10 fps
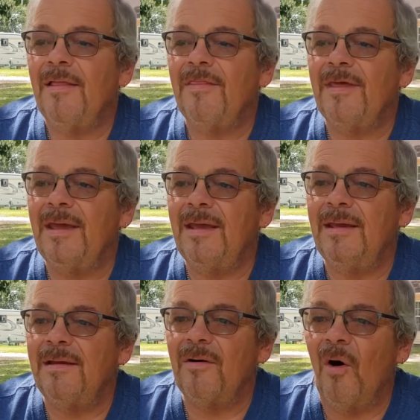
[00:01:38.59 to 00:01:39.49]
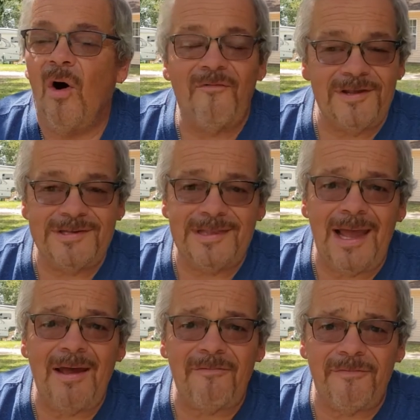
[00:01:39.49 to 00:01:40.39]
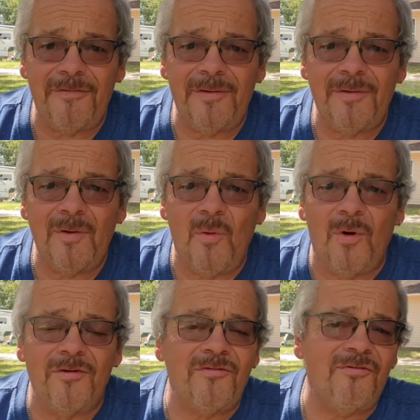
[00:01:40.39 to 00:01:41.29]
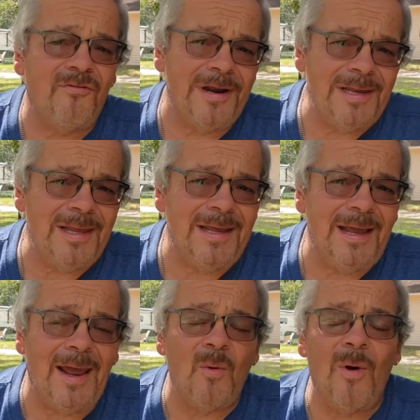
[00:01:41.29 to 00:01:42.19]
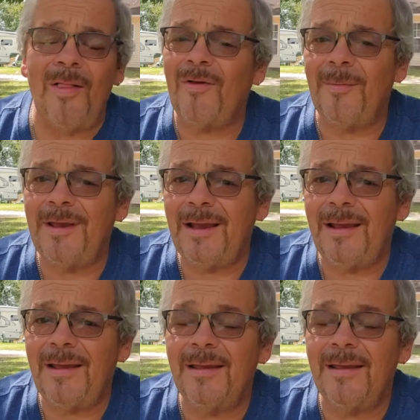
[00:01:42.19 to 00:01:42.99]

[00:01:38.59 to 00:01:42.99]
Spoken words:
The office staff was friendly and welcoming,